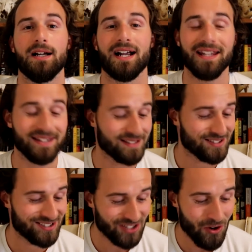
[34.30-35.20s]
And
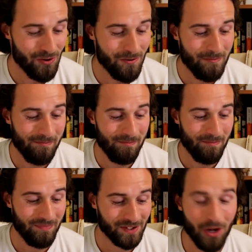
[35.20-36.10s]
so,
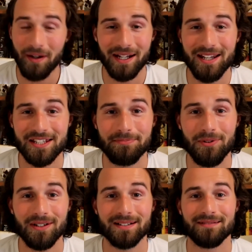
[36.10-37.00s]
going into this
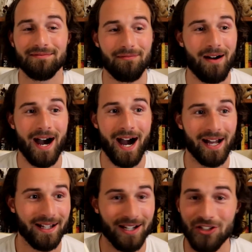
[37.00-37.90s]
book,
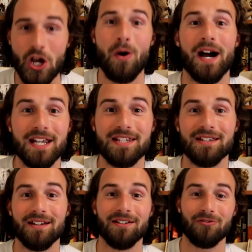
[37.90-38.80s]
I had no
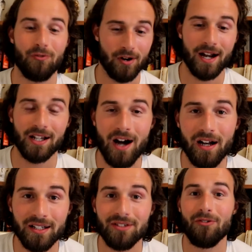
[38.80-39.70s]
idea where I
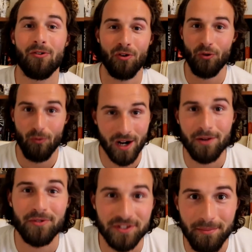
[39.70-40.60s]
got it or what
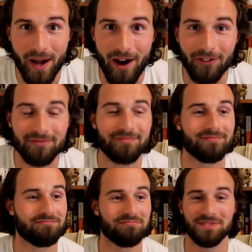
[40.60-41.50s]
it was about.
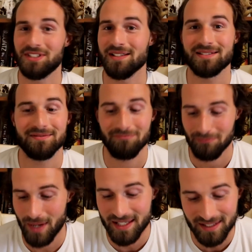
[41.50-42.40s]
Just
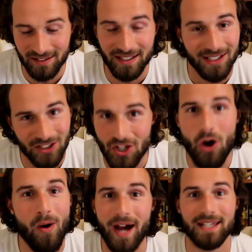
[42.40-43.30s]
basically
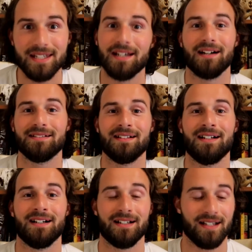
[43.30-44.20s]
no idea.
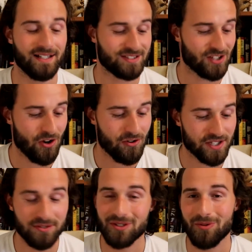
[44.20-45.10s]
And so
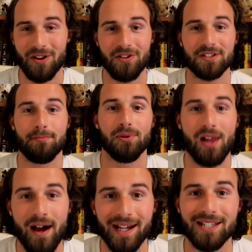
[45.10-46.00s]
this was one of those
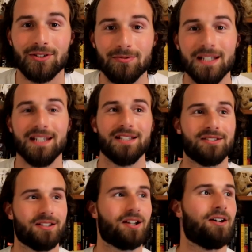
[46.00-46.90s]
blind
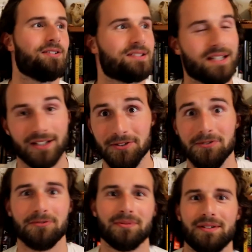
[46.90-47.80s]
reads, you know? It's like,
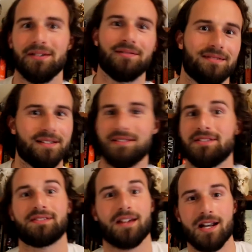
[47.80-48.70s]
ooh, well, this
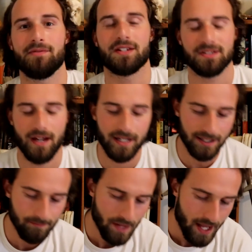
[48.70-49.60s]
is kind of
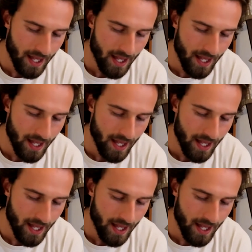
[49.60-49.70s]
exciting.